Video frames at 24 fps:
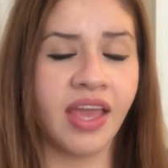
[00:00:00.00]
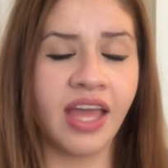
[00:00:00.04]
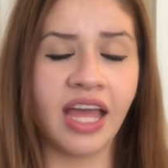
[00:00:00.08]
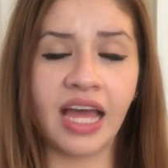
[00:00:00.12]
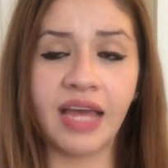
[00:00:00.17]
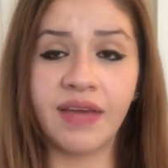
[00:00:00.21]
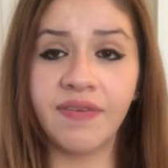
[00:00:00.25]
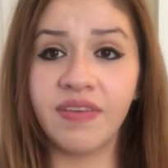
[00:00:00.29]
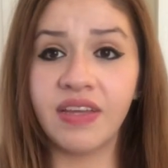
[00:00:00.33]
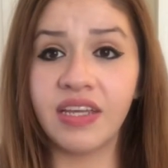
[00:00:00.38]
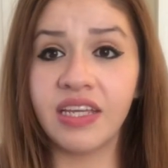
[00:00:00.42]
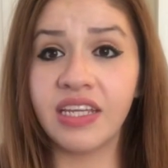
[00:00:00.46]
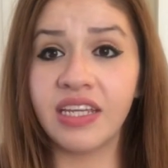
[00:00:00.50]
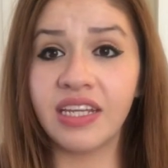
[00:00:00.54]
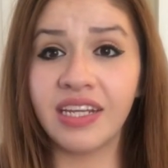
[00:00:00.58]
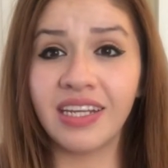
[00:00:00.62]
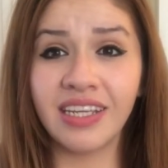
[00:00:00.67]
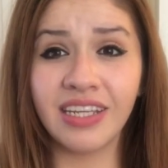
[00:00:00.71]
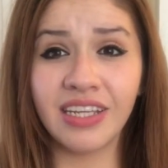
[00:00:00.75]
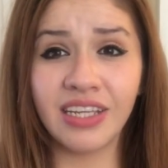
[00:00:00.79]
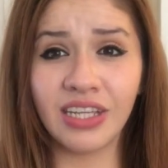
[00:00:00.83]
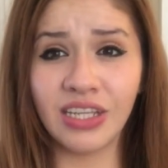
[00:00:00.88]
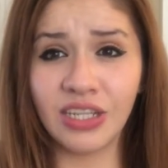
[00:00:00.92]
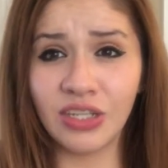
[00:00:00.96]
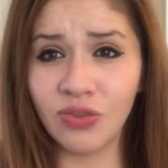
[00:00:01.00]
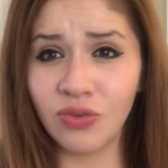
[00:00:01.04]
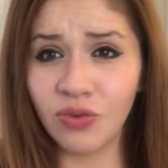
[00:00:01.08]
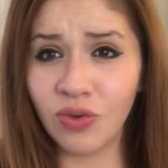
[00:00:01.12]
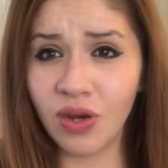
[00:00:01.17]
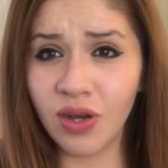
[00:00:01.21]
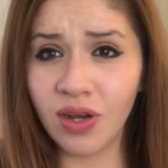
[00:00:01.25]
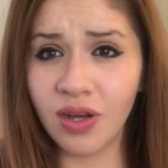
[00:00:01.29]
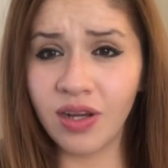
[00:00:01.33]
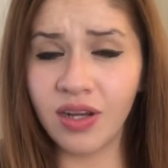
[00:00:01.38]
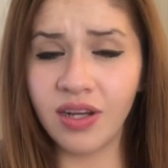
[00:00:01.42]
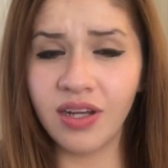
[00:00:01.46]
I've been eating
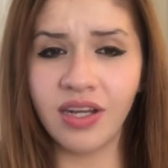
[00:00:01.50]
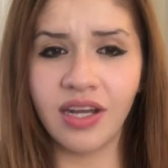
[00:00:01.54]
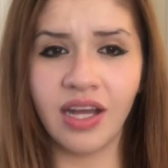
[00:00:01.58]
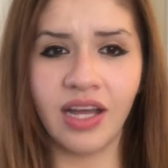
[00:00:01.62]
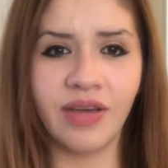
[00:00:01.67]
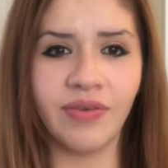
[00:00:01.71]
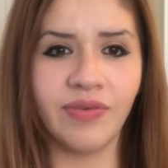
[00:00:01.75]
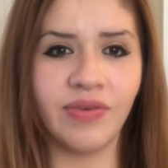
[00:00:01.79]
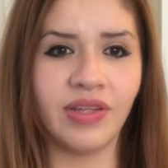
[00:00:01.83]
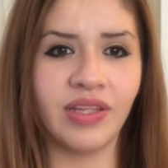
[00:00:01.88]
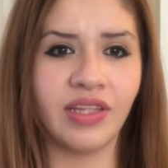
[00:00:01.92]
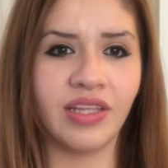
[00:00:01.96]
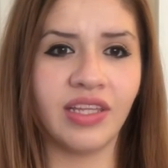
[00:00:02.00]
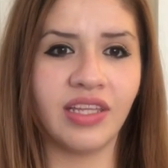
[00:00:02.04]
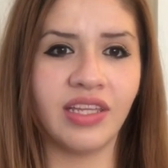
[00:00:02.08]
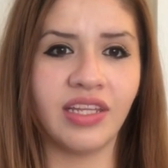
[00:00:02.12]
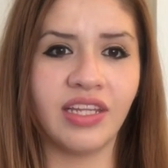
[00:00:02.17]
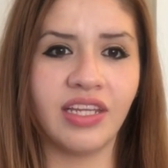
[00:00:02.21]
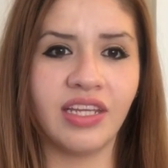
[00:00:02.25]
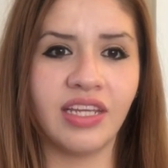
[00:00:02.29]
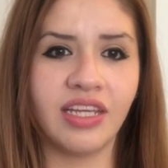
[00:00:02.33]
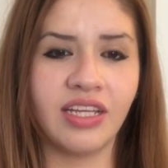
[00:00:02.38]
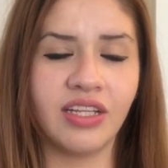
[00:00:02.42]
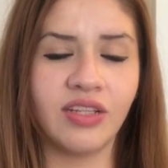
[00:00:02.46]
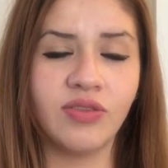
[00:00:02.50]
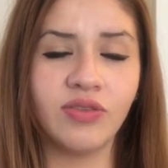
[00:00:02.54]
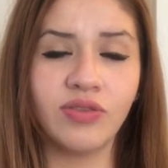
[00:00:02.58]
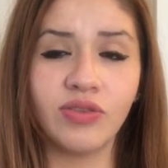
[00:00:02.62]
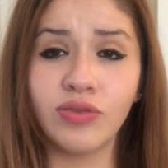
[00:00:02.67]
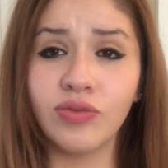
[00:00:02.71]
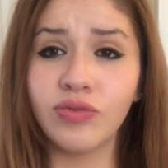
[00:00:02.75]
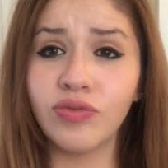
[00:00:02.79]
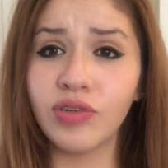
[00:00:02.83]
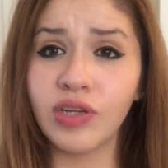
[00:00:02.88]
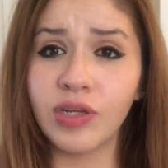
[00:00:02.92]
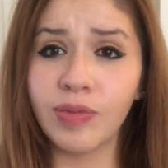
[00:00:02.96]
quinoa, I've been eating
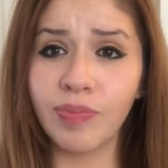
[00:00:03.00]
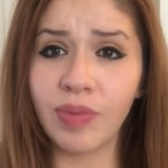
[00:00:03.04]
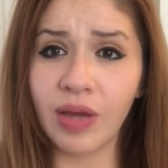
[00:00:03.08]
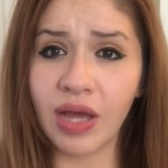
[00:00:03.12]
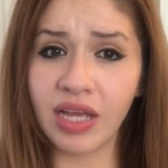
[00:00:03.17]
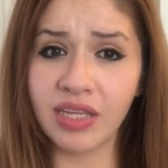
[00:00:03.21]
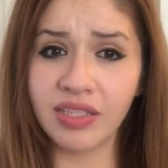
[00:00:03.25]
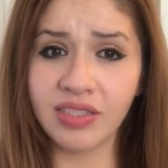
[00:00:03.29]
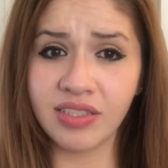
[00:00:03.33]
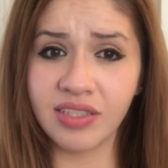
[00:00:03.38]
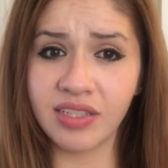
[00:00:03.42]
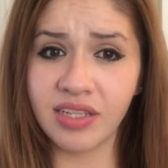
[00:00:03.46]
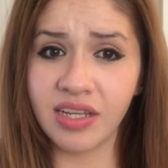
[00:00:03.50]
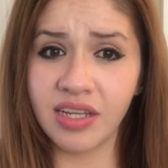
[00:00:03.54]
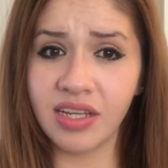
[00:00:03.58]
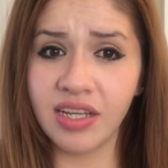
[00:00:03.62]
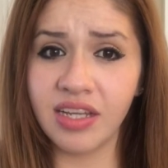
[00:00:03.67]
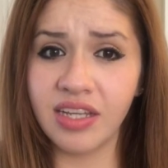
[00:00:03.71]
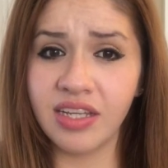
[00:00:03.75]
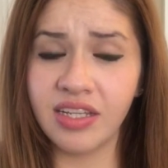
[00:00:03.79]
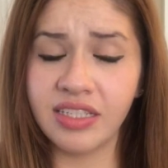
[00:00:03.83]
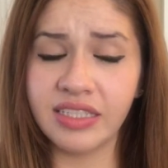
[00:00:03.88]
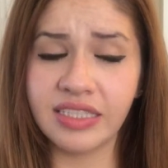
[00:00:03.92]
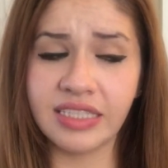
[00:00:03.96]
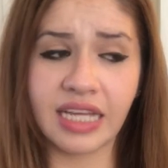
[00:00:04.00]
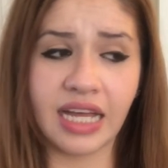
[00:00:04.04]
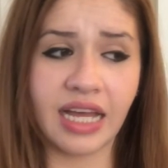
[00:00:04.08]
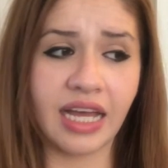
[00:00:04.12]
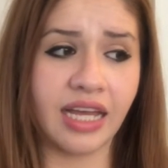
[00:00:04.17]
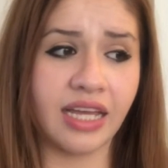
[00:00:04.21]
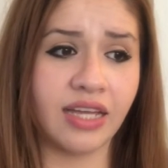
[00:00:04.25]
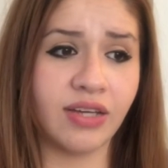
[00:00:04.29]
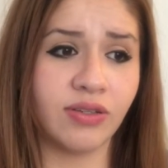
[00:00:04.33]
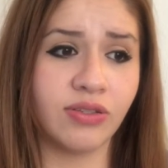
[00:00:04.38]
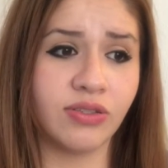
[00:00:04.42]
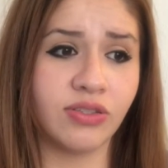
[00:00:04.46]
gluten-free pastas.
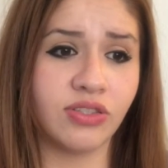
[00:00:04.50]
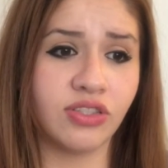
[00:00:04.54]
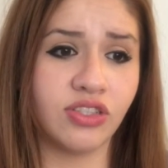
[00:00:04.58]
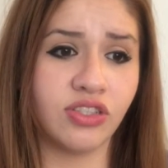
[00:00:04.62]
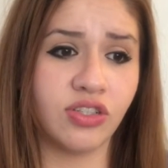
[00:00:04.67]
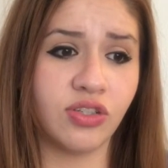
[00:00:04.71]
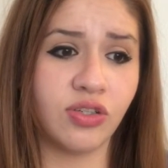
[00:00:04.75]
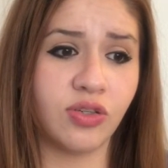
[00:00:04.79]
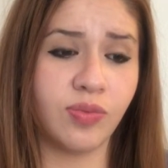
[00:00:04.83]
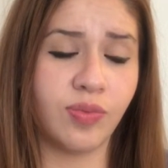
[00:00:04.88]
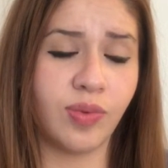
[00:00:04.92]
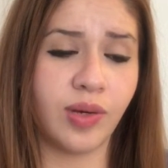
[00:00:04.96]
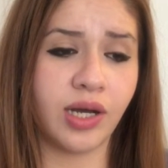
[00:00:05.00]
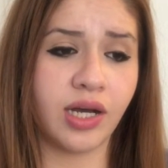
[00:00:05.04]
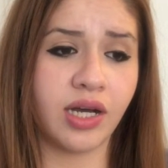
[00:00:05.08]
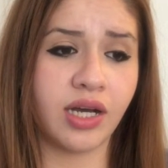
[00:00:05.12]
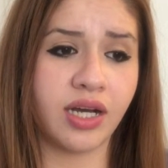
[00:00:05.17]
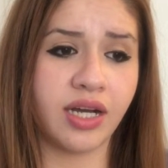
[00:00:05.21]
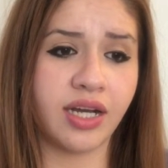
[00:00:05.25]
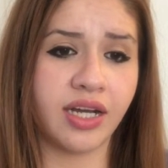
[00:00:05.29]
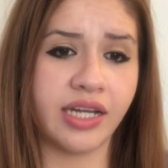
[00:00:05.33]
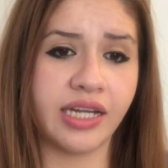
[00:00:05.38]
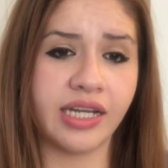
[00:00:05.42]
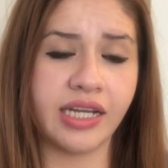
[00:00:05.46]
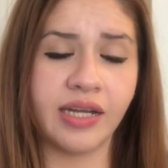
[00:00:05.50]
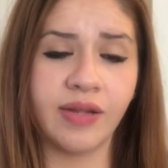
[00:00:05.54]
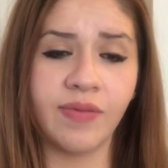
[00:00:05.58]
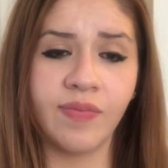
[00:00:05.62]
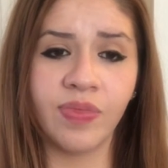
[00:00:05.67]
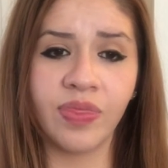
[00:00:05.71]
I also bought